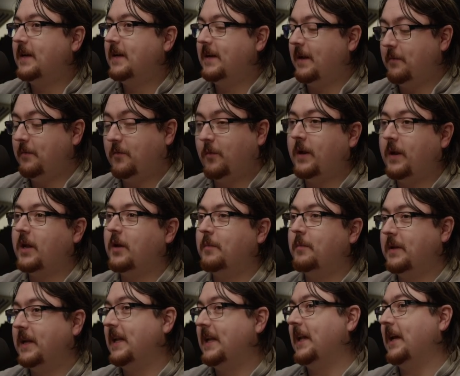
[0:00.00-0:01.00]
Tim Sweeney
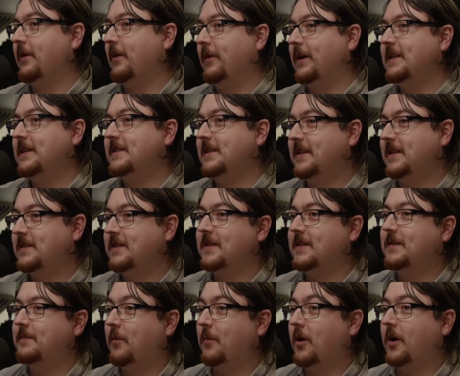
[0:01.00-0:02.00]
completely agrees that it's
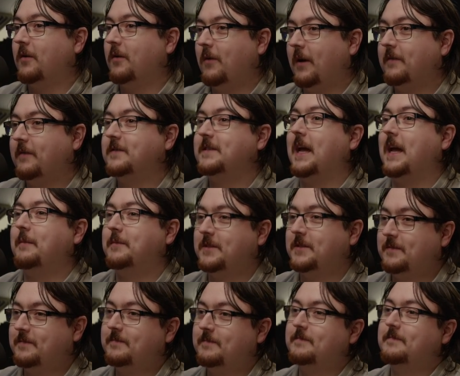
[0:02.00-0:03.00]
a market rife of
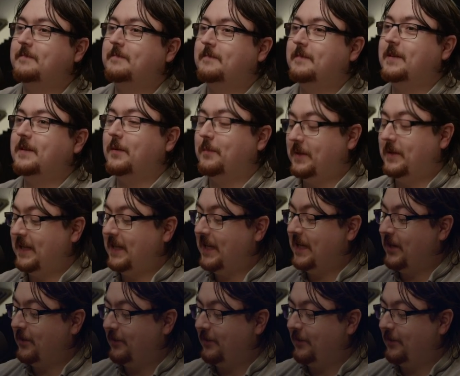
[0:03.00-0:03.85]
scams. Completely yeah.